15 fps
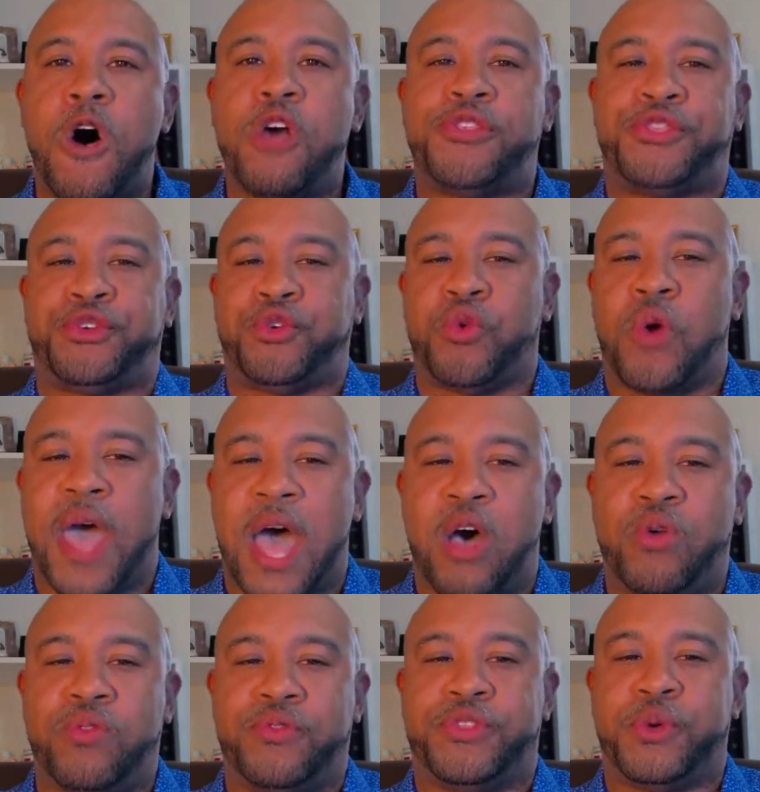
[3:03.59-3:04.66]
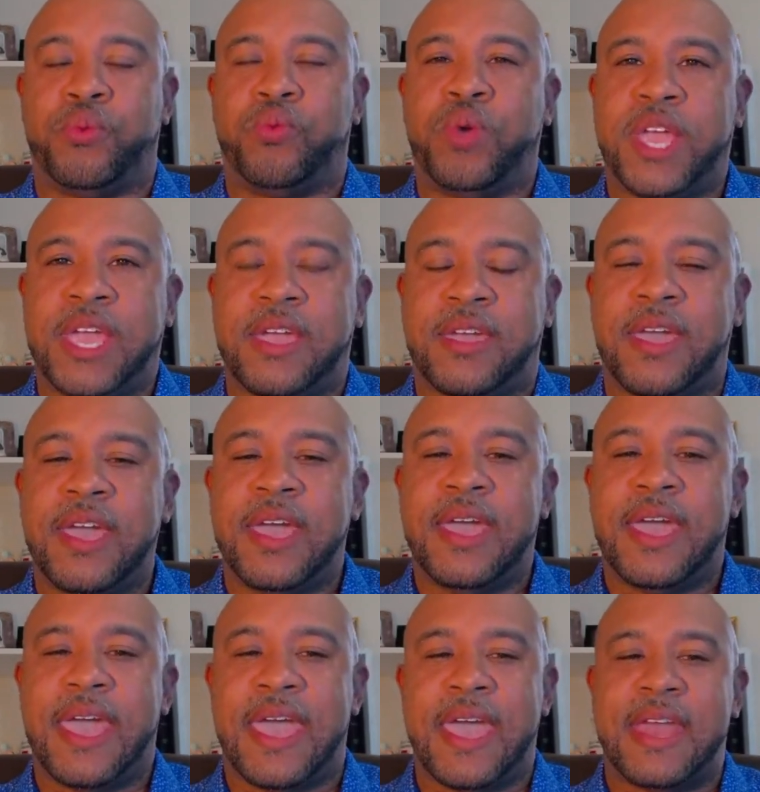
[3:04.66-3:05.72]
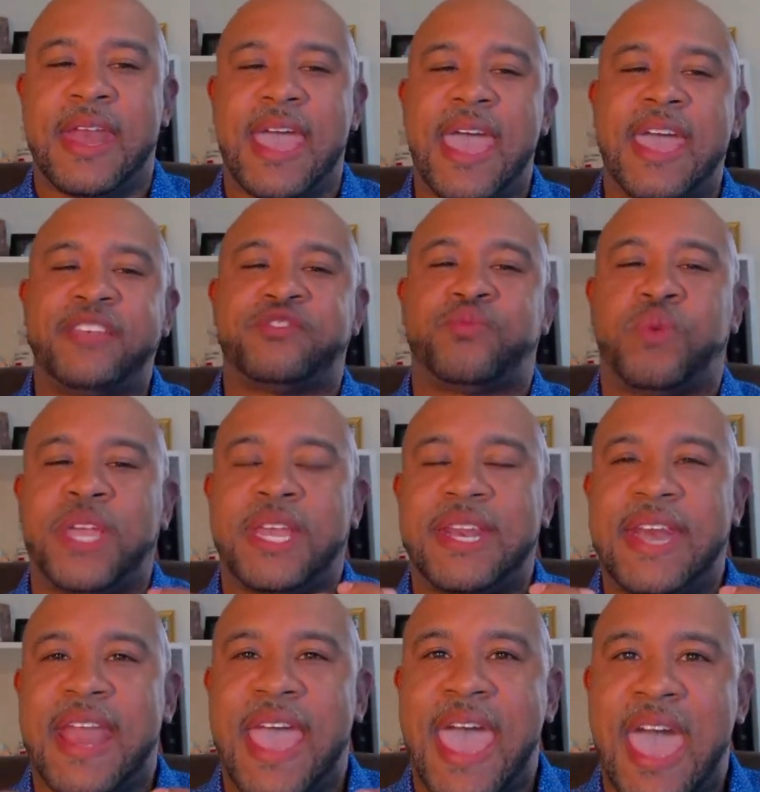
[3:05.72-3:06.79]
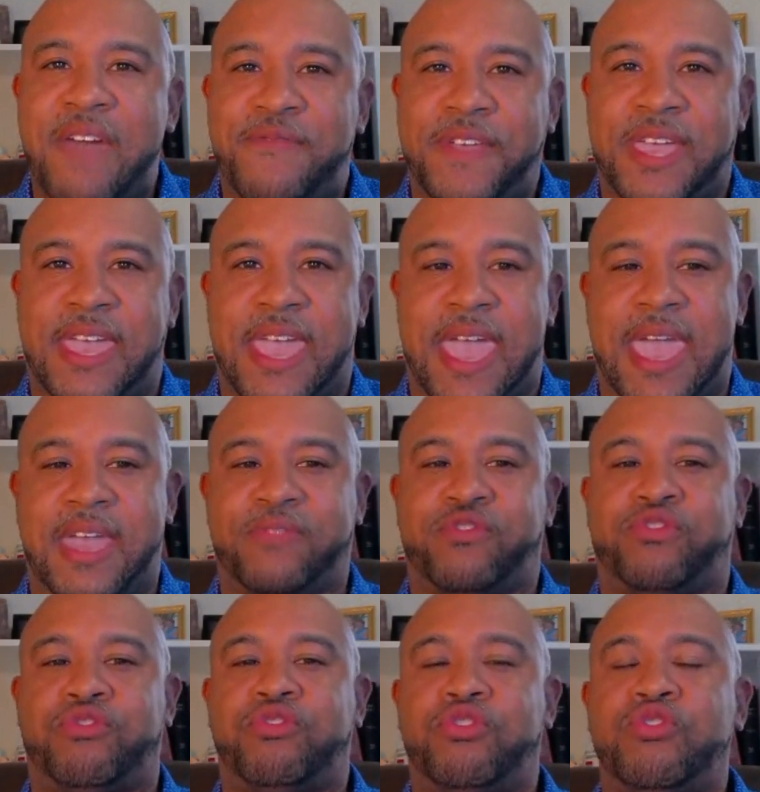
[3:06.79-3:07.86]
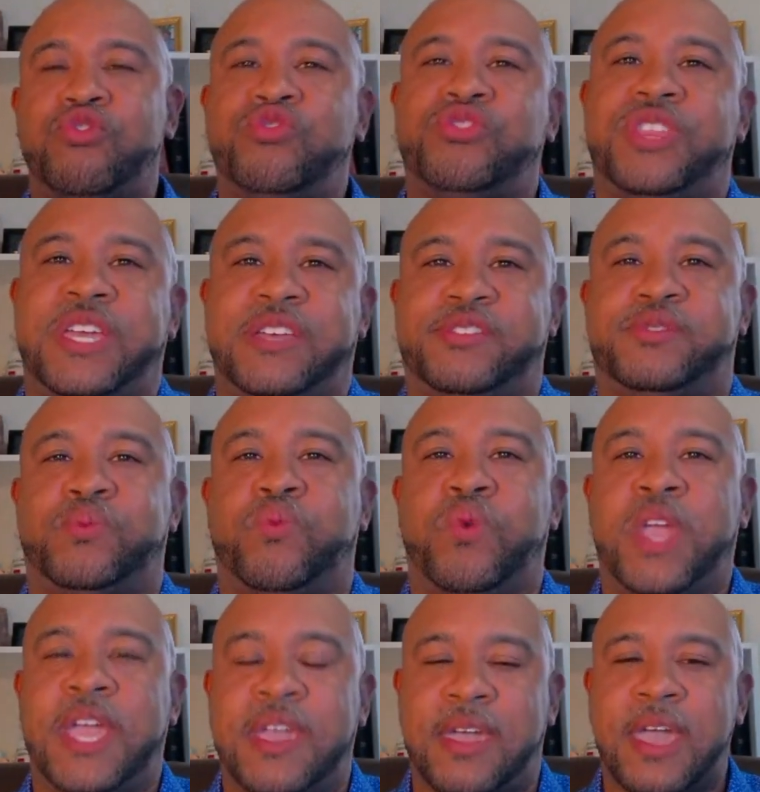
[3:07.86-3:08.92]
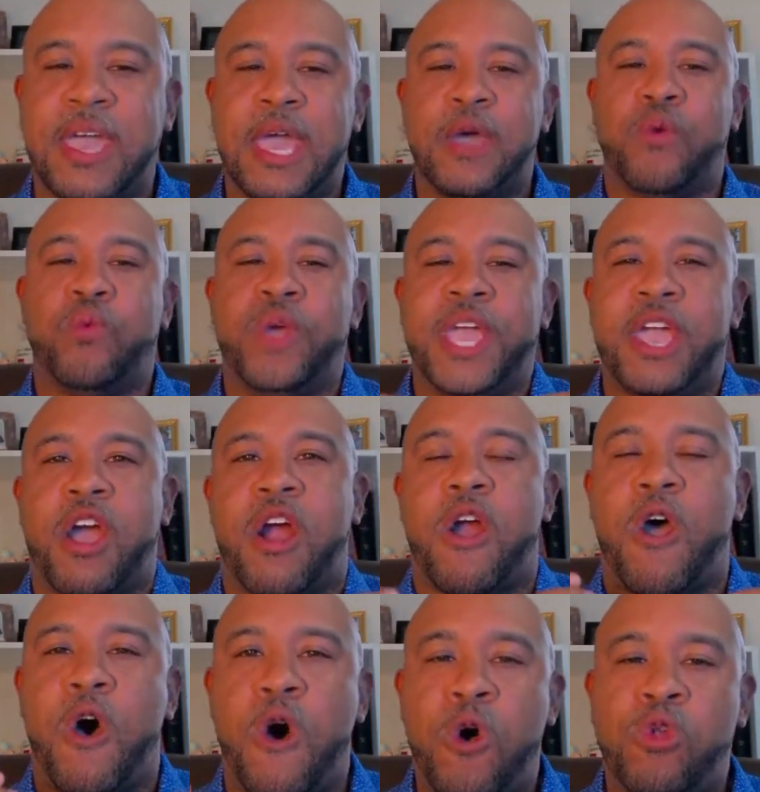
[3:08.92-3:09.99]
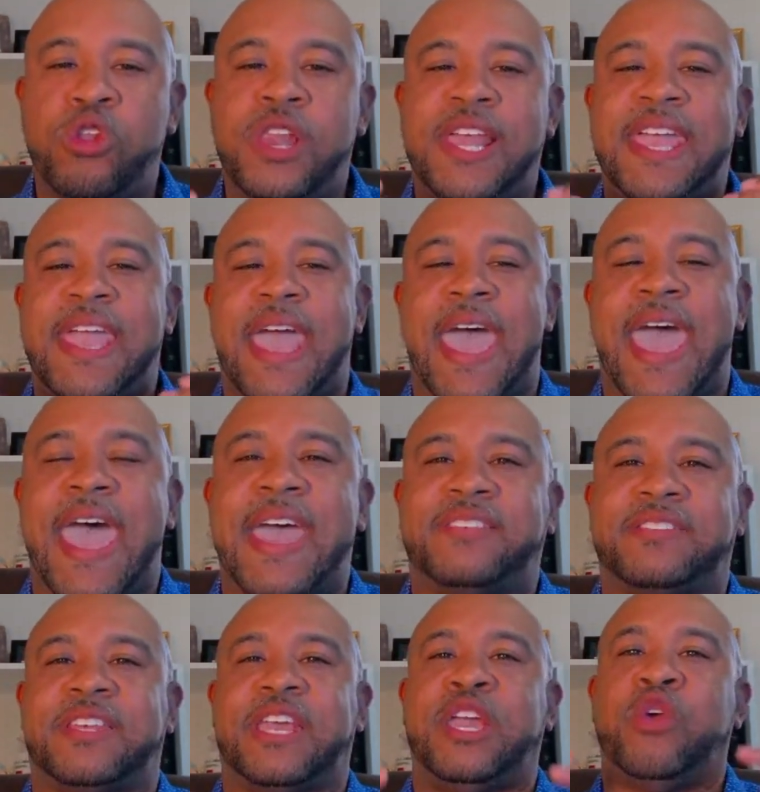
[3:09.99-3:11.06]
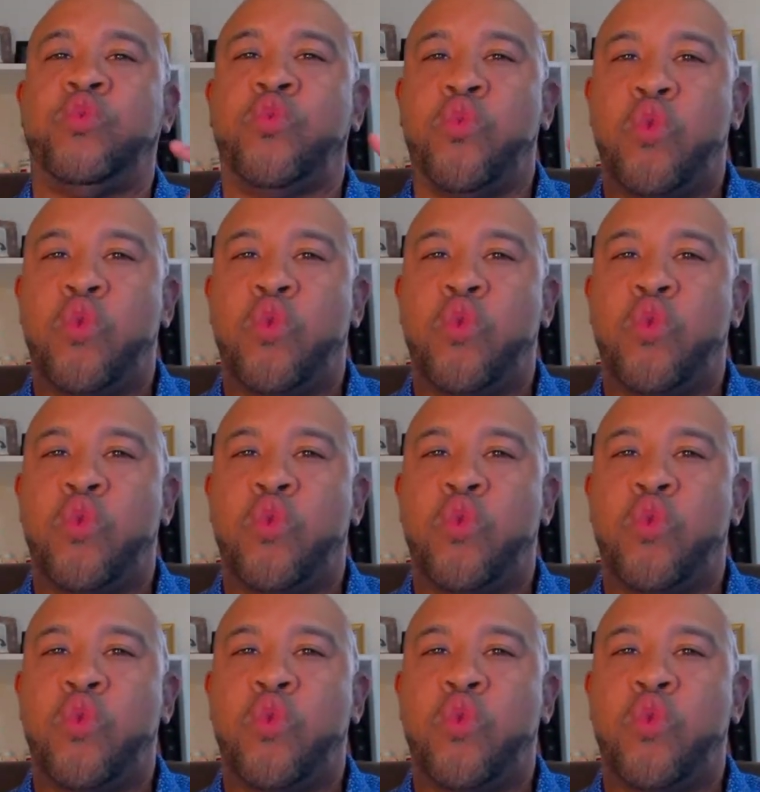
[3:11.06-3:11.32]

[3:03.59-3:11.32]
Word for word: And, and as we navigate through this week, we are only asking one thing from you.